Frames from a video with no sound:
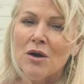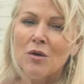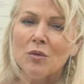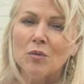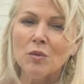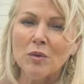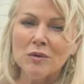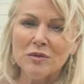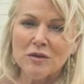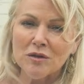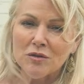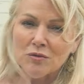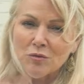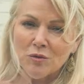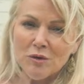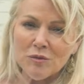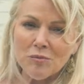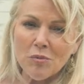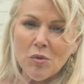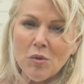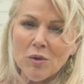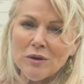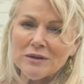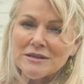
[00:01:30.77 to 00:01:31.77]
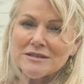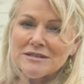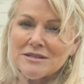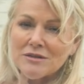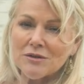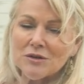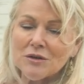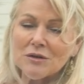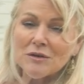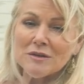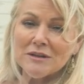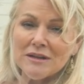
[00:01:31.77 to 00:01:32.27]
with a
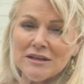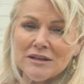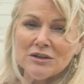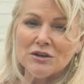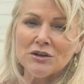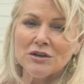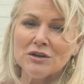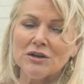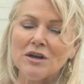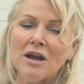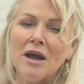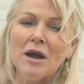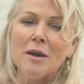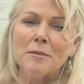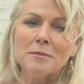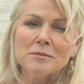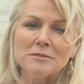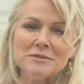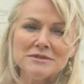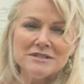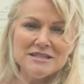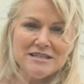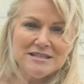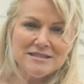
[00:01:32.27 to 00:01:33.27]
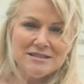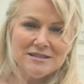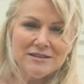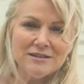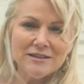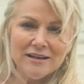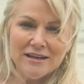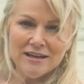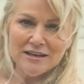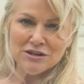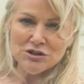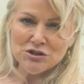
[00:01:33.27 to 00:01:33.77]
3.0 liter diesel
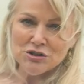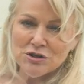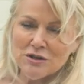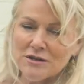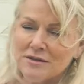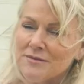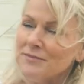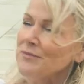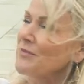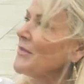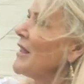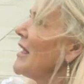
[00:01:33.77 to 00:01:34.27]
engine.